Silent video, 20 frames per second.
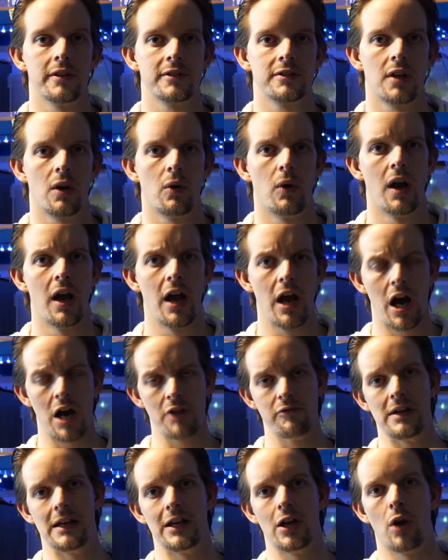So I
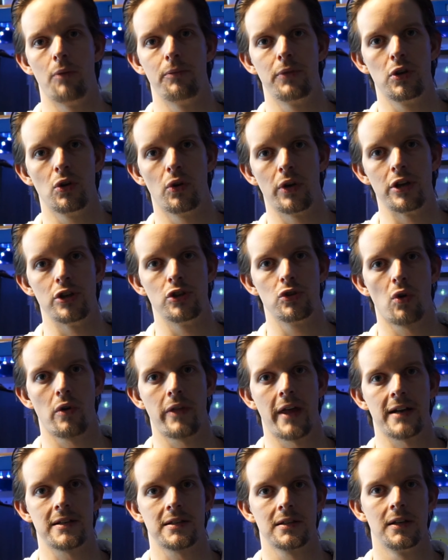really hope that you'll enjoy
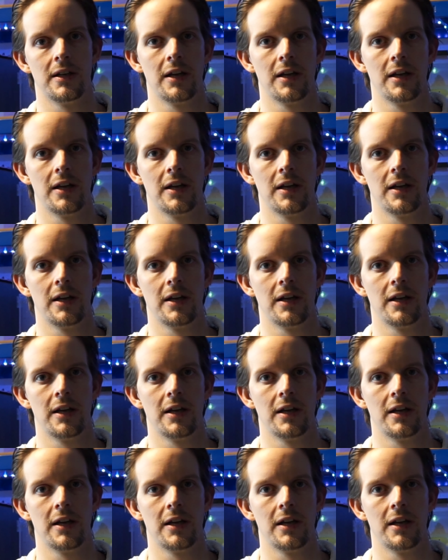that,